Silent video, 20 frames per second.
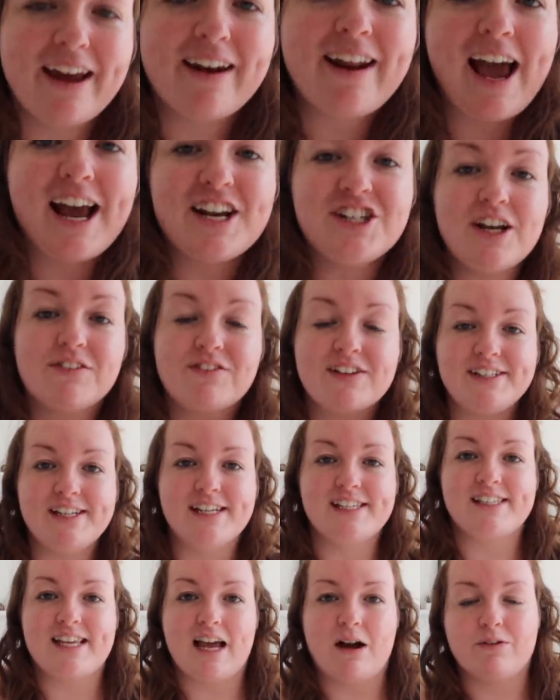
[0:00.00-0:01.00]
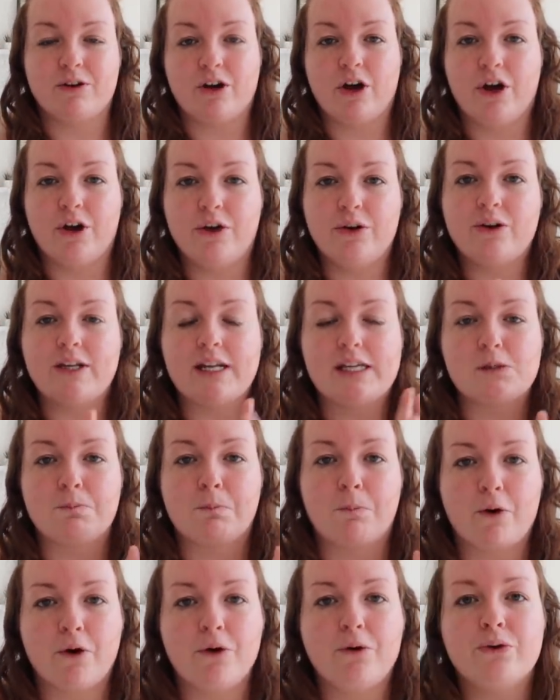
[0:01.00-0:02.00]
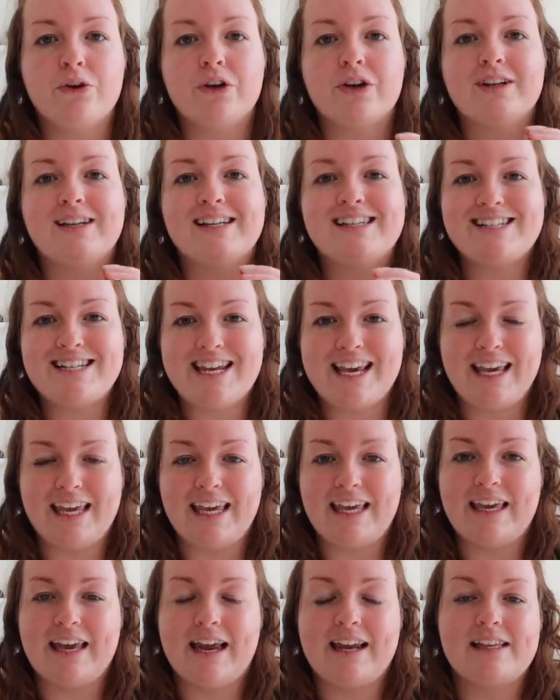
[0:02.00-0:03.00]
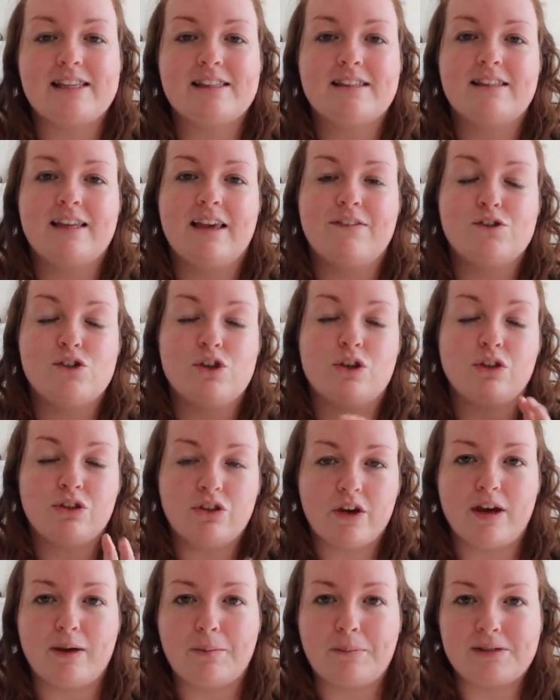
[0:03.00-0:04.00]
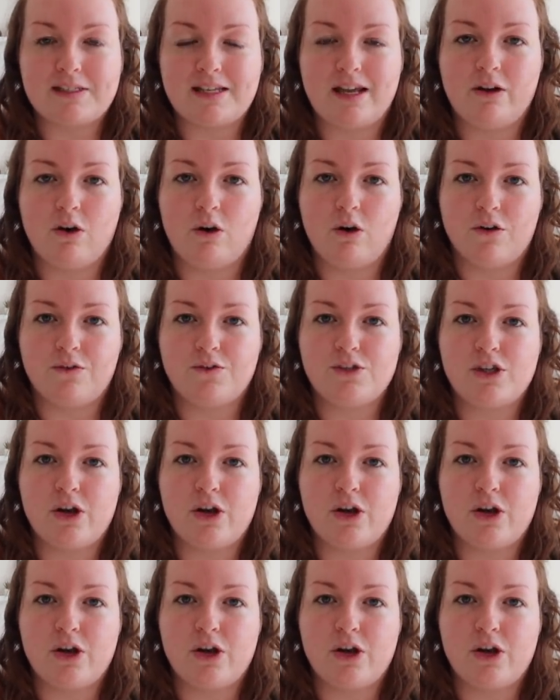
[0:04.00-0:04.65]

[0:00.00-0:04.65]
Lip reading: And I actually have a discount code. It's BROGANT and it gives you 30% off.